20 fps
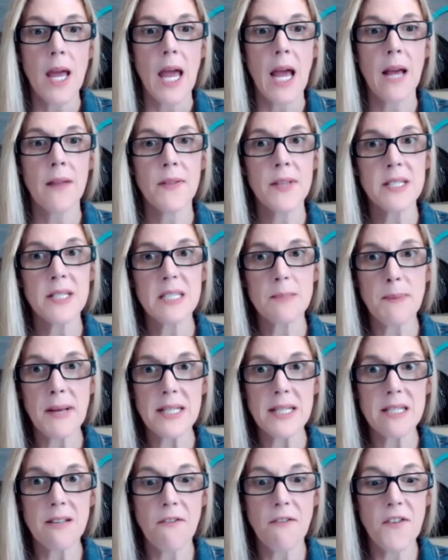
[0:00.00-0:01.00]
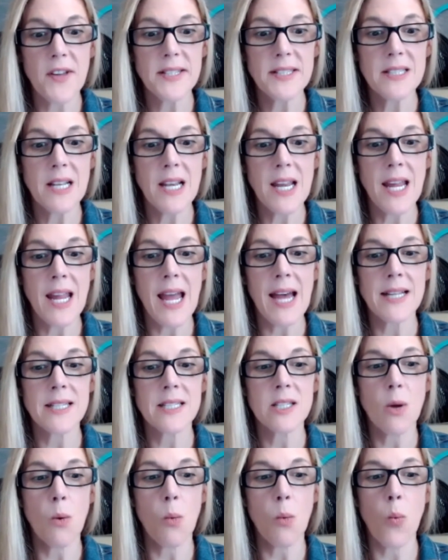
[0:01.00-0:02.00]
and the specificity as
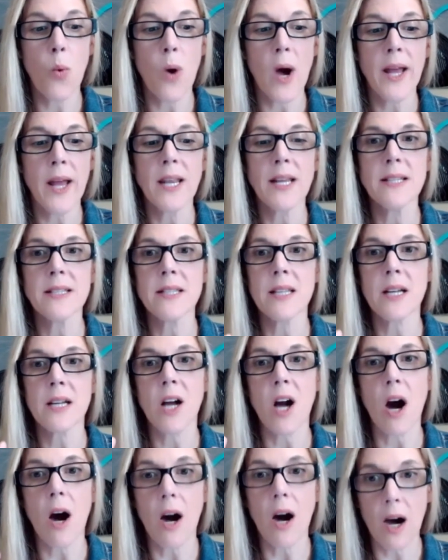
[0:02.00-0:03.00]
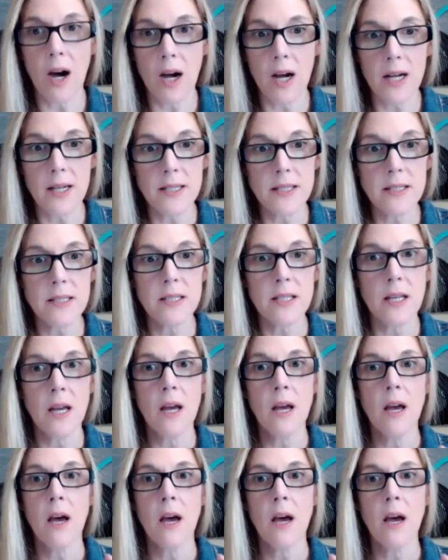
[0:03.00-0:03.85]
to what is the cause